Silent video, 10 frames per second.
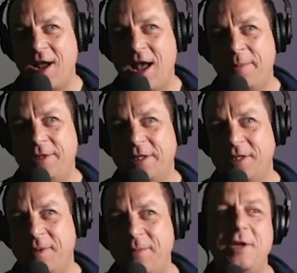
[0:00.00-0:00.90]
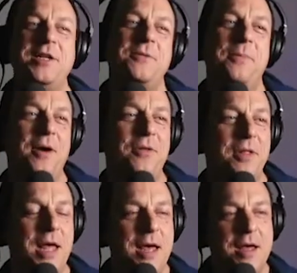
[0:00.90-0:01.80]
amateurs. Maybe you could do both.
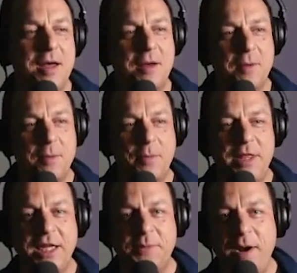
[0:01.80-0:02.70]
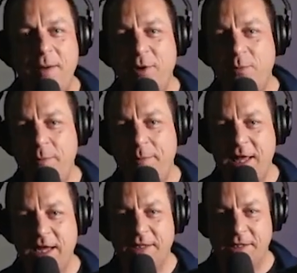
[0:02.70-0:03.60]
But the experiment would be
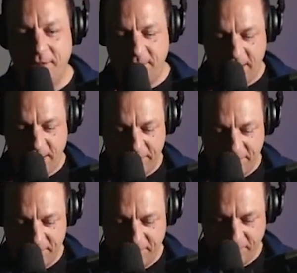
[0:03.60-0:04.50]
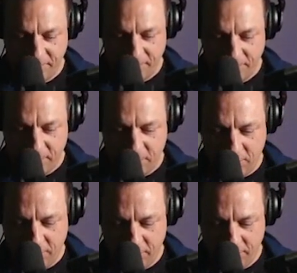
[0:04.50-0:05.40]
this. There's
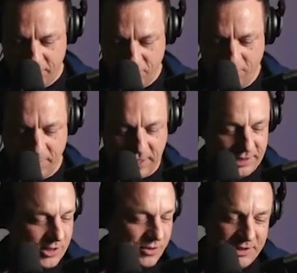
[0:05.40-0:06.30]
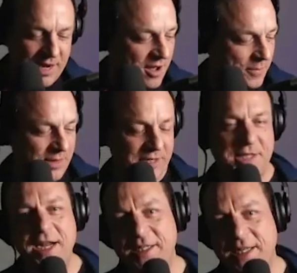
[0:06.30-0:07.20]
your setup and there's
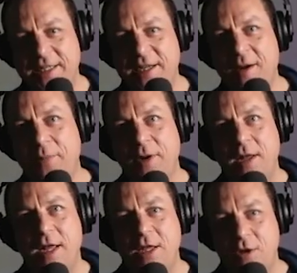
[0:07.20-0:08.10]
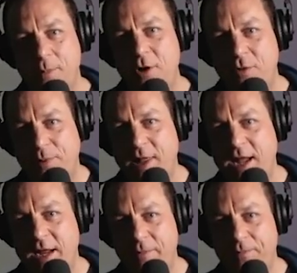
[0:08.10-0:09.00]
their setup. You both
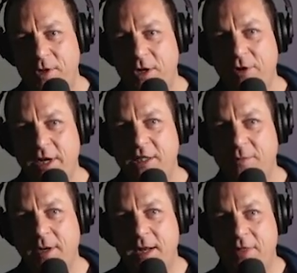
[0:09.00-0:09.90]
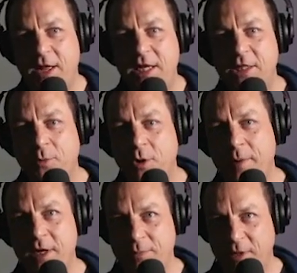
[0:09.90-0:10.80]
play your own instrument, and then you swap
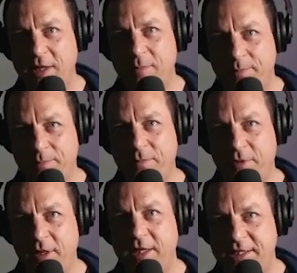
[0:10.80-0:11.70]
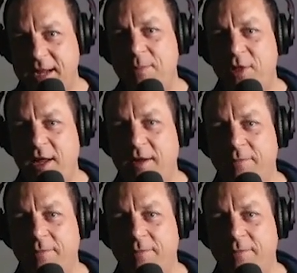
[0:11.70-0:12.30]
and you play the same thing.